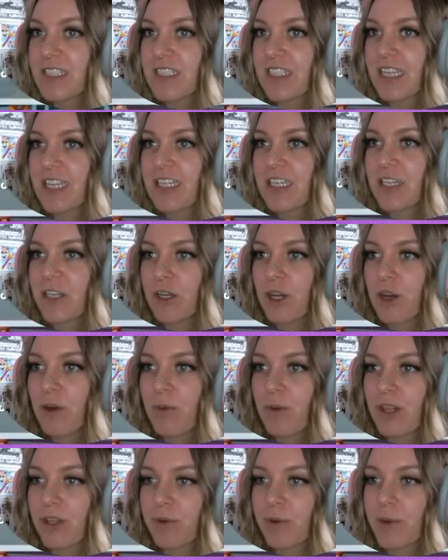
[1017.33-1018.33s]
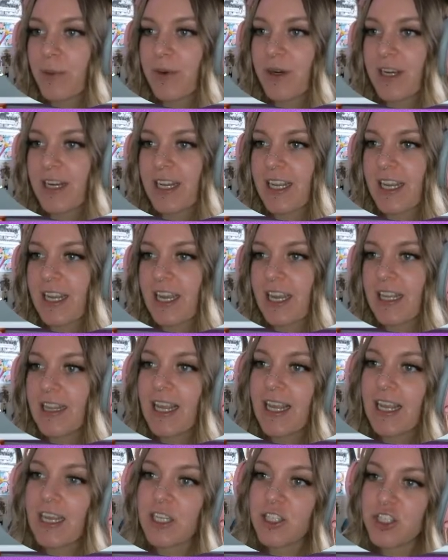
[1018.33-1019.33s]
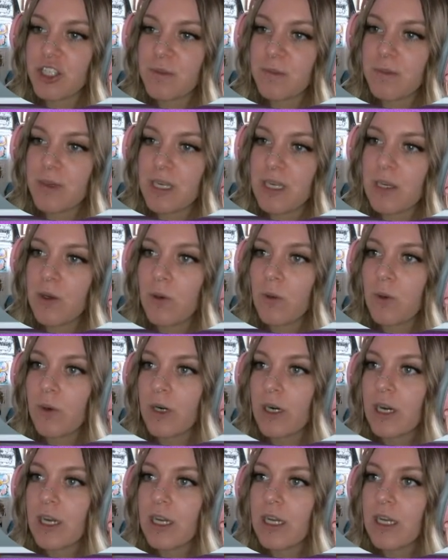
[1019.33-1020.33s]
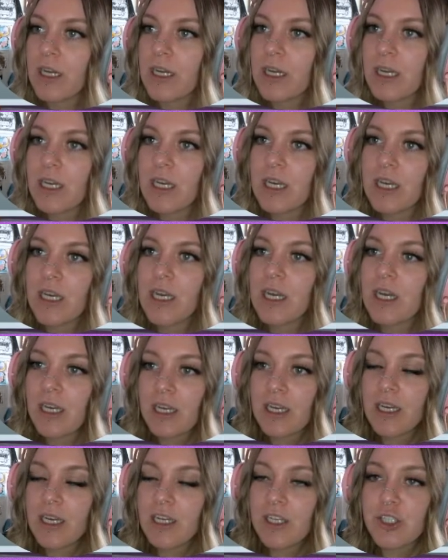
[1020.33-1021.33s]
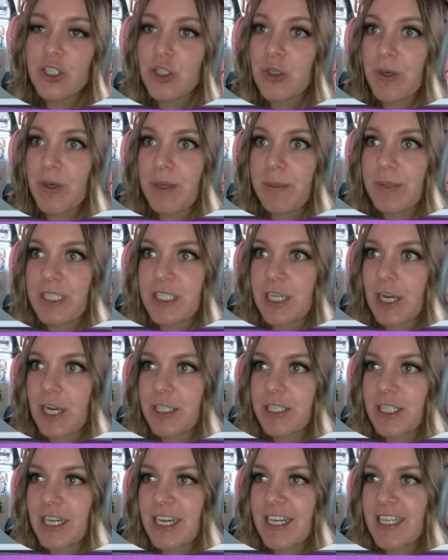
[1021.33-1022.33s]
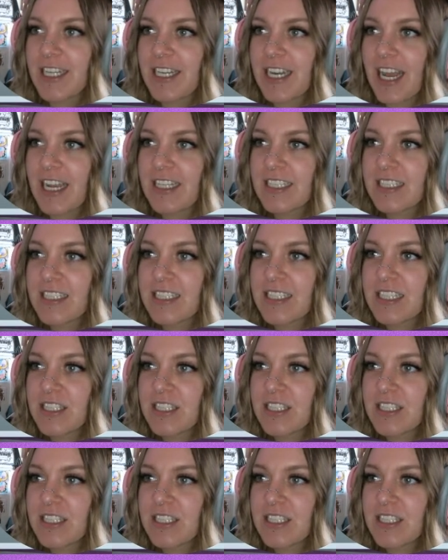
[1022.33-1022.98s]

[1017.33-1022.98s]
I didn't know whether we were going to get like a GP or a treatment doctor in next.